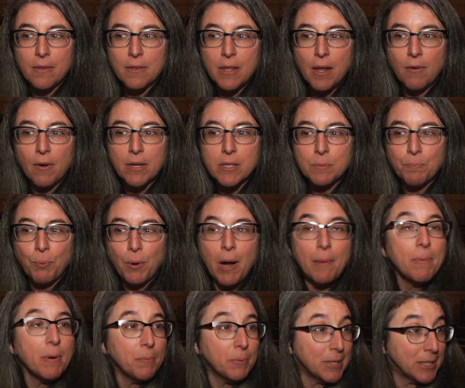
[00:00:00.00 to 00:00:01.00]
there is
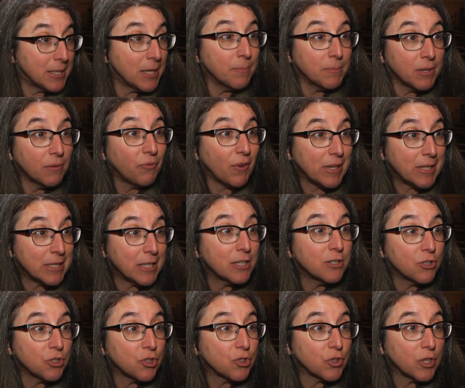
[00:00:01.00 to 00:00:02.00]
probably some defense
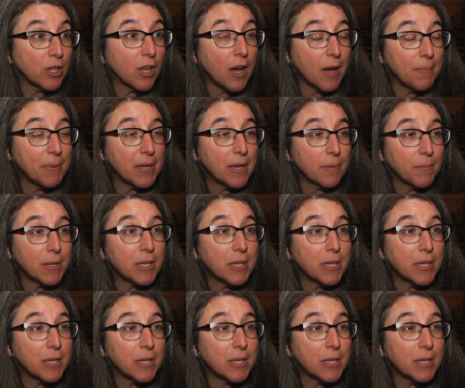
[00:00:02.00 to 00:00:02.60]
industry lobbying,